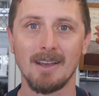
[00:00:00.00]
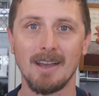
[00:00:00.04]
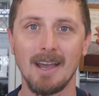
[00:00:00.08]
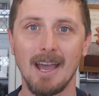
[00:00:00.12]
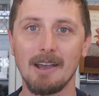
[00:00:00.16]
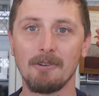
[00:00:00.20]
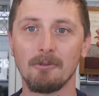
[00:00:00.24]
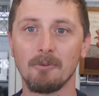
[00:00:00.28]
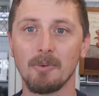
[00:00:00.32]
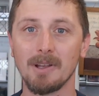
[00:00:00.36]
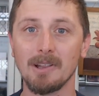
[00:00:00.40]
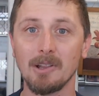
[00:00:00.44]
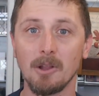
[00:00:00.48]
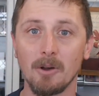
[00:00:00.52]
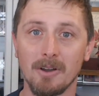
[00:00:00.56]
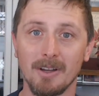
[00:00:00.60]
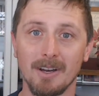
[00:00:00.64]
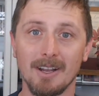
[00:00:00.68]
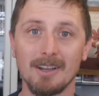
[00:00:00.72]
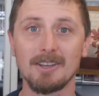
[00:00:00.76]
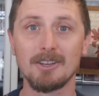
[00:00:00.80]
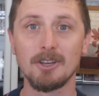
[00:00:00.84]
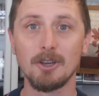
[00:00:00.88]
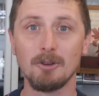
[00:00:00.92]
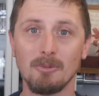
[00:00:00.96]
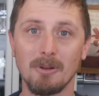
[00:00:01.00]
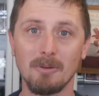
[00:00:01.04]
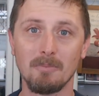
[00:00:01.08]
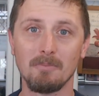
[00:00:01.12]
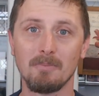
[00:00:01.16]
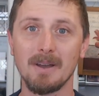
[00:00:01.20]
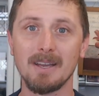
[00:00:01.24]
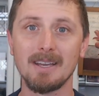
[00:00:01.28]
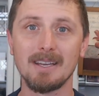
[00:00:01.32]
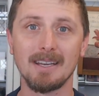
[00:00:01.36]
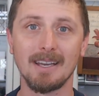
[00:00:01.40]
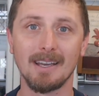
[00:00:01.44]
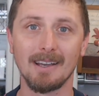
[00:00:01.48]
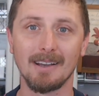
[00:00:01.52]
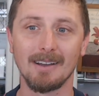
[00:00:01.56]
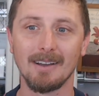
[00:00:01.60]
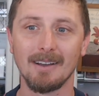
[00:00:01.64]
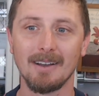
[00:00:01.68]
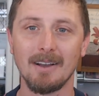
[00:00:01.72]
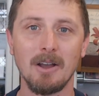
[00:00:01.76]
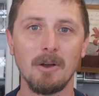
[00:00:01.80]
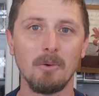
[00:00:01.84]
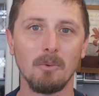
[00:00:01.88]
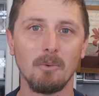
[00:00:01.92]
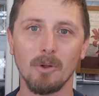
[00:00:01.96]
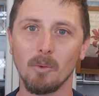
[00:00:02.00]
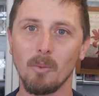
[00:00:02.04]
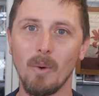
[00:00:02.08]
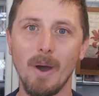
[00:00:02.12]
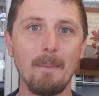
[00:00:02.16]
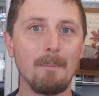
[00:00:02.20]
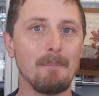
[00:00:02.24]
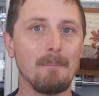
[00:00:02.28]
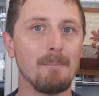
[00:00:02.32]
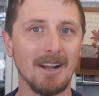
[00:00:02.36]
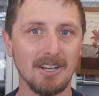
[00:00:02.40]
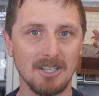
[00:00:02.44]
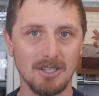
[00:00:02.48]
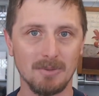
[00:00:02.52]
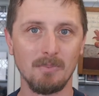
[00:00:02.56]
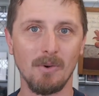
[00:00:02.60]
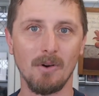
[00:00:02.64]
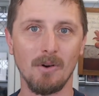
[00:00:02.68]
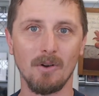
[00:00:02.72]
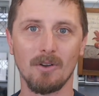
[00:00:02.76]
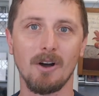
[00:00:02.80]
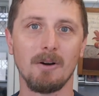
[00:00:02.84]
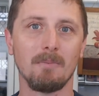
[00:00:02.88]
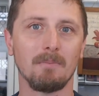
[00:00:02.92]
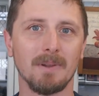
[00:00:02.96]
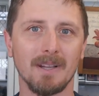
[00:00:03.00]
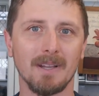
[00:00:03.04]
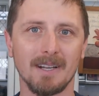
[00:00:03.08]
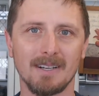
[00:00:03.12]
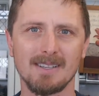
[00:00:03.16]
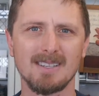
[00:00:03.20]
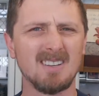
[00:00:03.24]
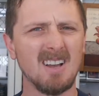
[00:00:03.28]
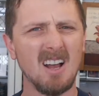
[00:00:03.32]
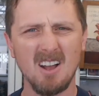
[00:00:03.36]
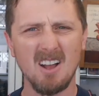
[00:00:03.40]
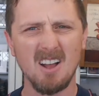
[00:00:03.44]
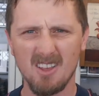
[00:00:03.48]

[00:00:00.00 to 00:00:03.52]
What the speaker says: If we look at a human being, well, we're much more complex.